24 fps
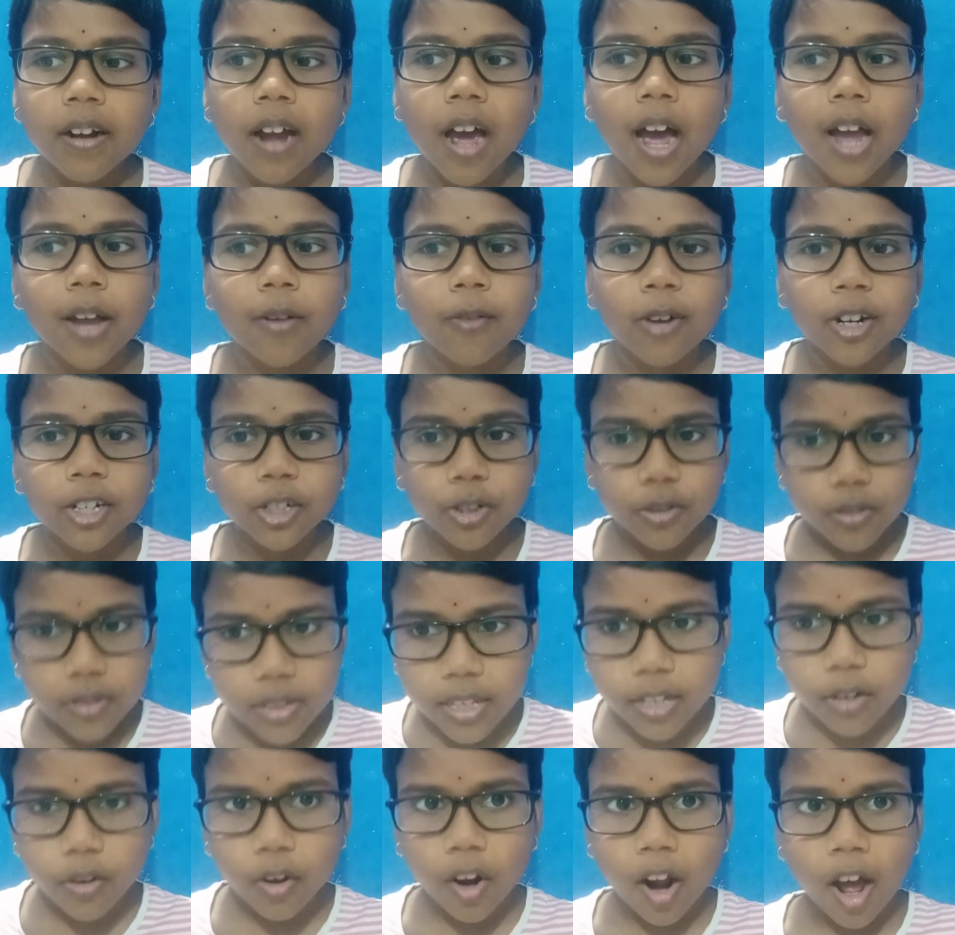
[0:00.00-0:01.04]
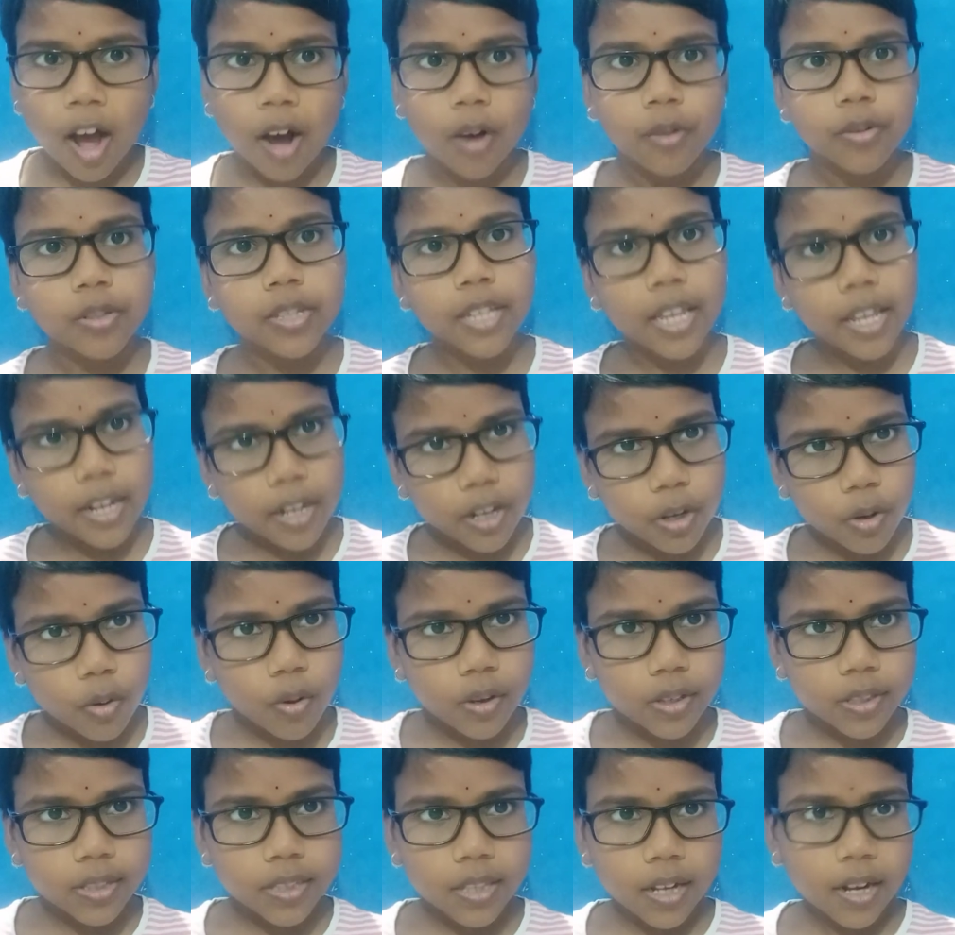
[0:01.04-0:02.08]
I want to see your house. Can I go
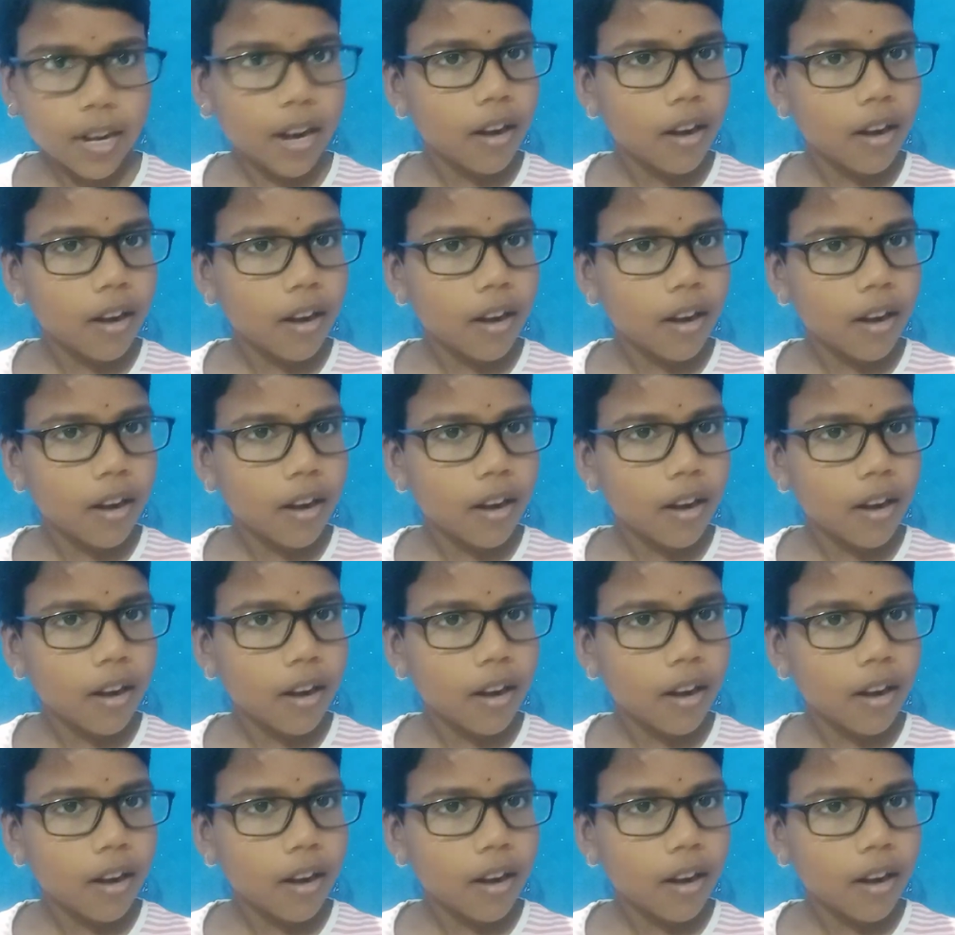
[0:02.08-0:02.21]
inside?